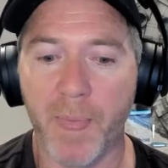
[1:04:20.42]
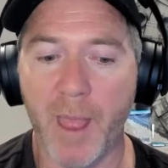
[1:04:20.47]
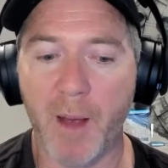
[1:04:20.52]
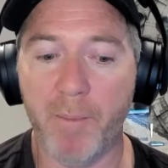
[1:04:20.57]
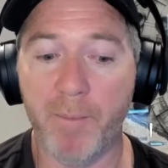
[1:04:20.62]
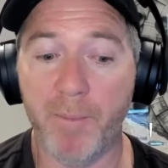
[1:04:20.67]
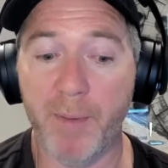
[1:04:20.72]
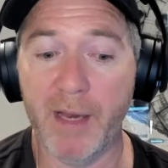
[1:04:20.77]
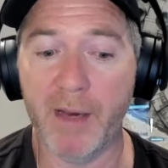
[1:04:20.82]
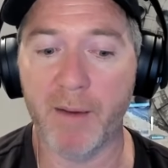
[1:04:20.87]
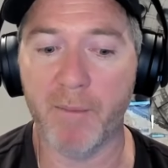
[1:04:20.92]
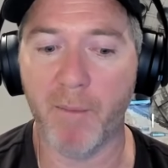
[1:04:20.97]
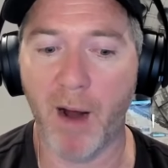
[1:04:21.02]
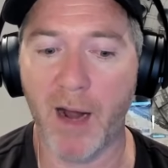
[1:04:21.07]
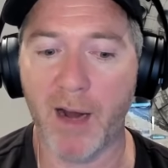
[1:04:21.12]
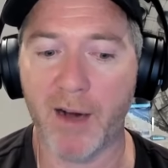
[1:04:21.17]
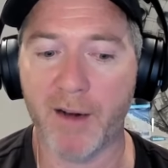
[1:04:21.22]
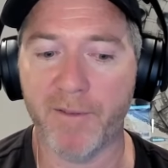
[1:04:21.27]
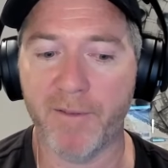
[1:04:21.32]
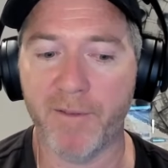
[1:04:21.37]
being
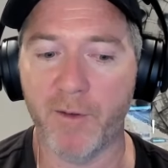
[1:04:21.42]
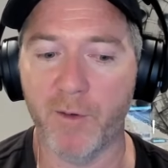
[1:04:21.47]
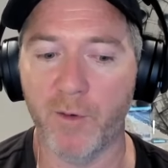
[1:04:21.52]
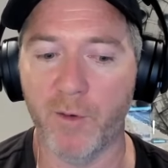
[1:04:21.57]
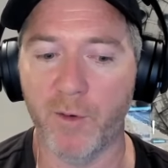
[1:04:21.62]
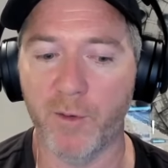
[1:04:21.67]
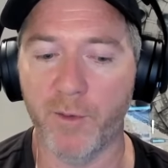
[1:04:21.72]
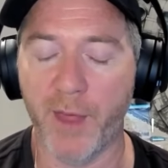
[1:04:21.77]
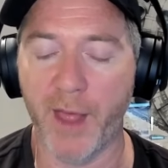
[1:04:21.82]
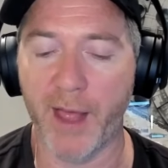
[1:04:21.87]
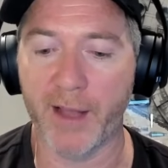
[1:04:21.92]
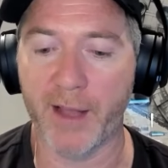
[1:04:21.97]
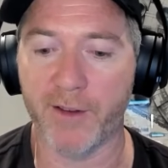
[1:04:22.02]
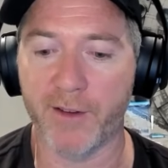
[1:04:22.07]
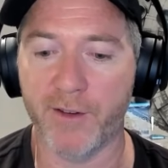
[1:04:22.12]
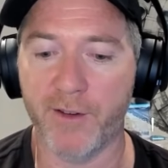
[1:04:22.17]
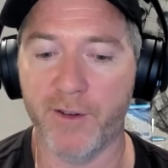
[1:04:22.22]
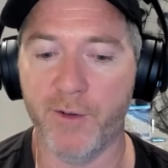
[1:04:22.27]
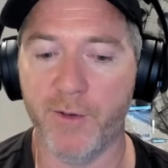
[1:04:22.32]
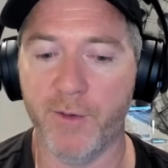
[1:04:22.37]
mindful that
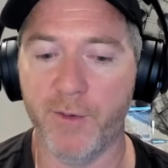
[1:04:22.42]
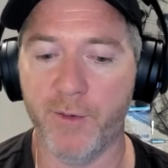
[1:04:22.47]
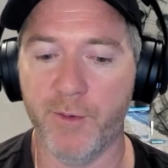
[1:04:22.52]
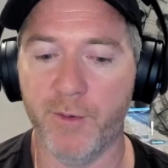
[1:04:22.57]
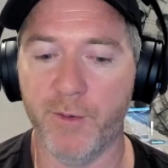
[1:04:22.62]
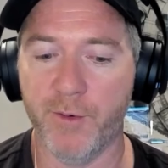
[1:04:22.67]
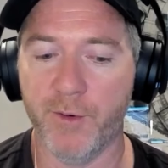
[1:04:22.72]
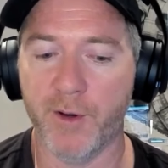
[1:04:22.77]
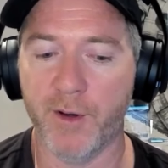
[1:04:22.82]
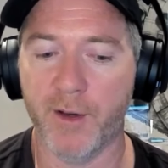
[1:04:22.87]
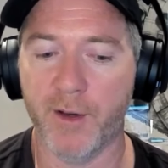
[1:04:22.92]
you